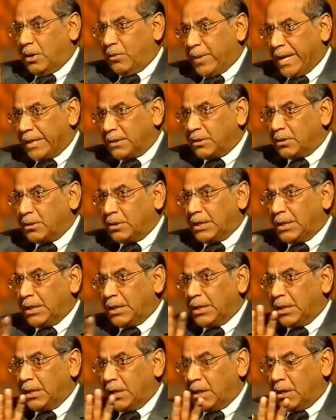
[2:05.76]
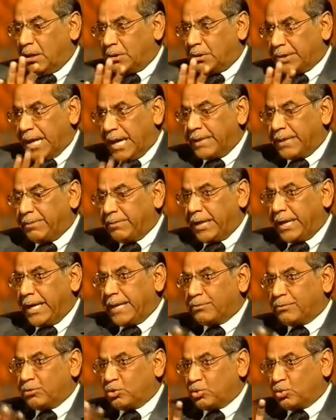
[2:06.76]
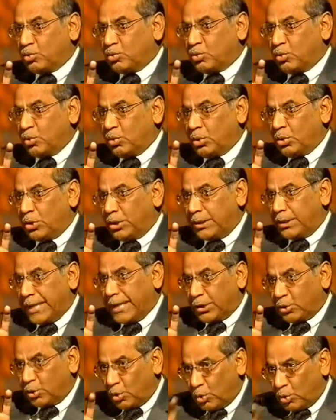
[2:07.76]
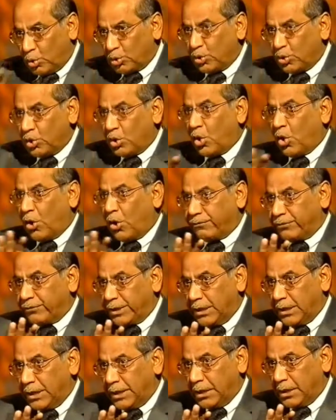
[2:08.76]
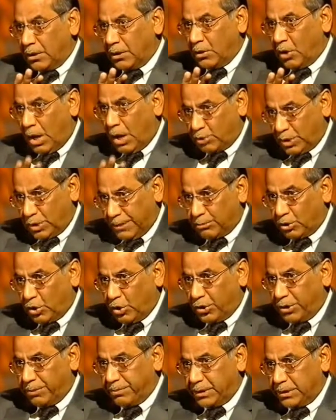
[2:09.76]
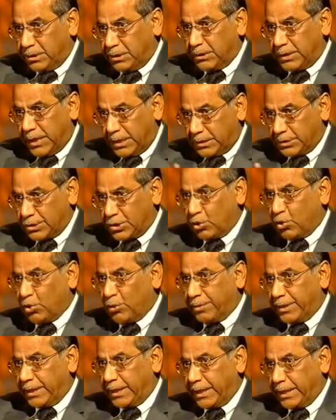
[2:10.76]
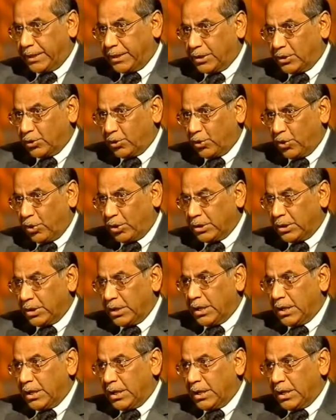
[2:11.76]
When the time came to take note of the outcome document, that is the Copenhagen Accord,